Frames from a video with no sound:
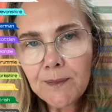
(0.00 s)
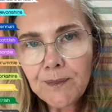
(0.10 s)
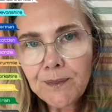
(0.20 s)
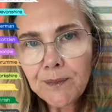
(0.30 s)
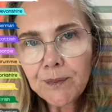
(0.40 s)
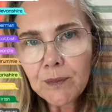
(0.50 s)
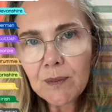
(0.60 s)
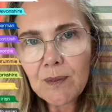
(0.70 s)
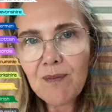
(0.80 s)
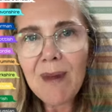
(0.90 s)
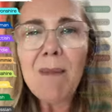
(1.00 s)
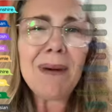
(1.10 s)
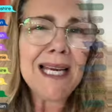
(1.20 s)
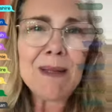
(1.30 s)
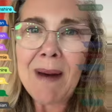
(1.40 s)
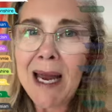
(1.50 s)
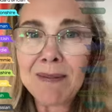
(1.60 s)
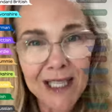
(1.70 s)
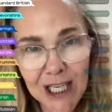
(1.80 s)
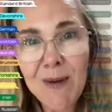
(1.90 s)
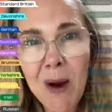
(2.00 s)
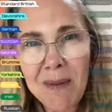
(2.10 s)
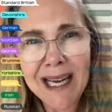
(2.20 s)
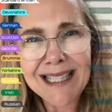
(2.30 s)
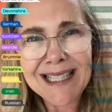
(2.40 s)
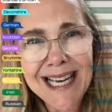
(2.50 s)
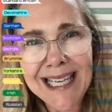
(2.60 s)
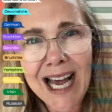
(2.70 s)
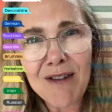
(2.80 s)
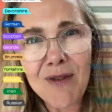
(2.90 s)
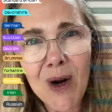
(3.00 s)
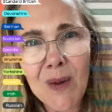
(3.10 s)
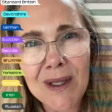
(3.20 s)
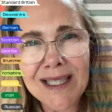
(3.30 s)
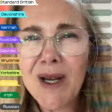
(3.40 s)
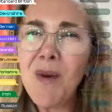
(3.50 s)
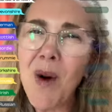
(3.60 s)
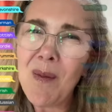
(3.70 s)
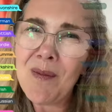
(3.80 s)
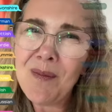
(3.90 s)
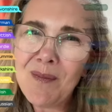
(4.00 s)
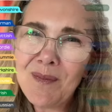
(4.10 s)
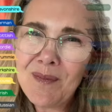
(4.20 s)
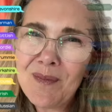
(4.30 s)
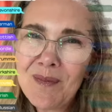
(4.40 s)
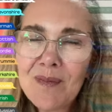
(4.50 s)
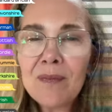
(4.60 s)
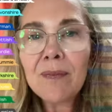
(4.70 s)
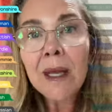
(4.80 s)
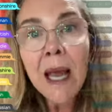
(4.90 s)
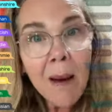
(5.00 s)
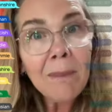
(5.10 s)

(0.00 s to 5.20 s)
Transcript: Cockney. Please, babes, can you help me get to 10k followers? Go on. South African.